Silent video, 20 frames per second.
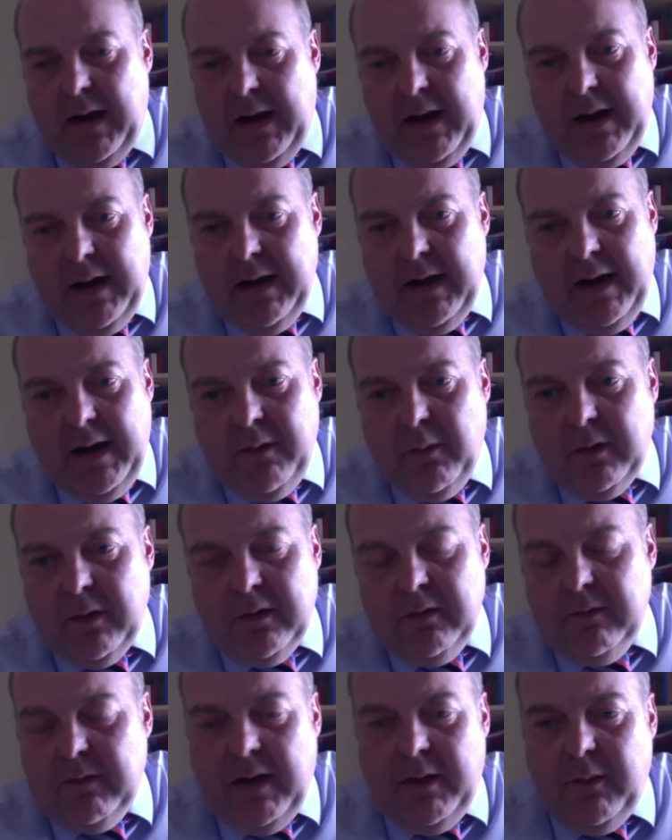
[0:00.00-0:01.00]
I
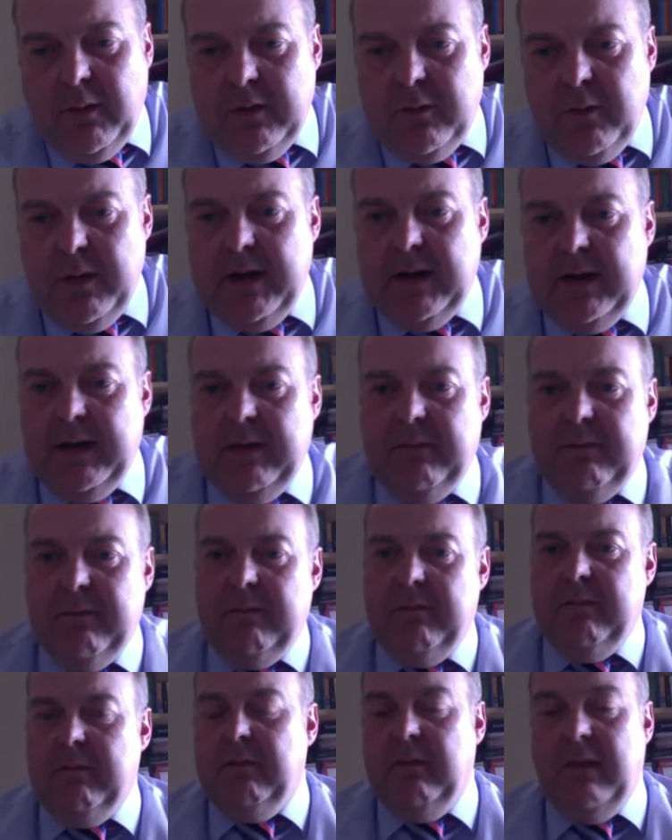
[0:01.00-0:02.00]
would really
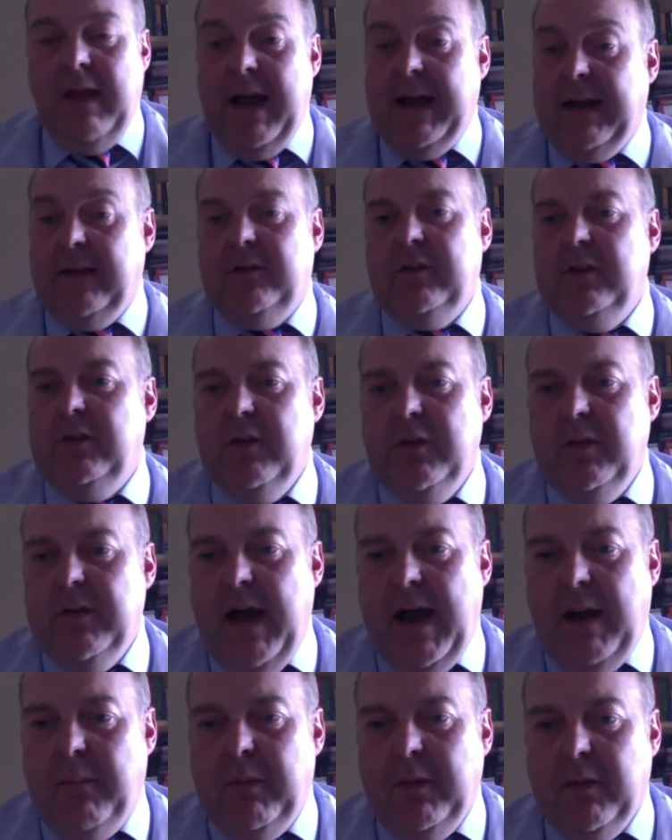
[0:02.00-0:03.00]
like to do that,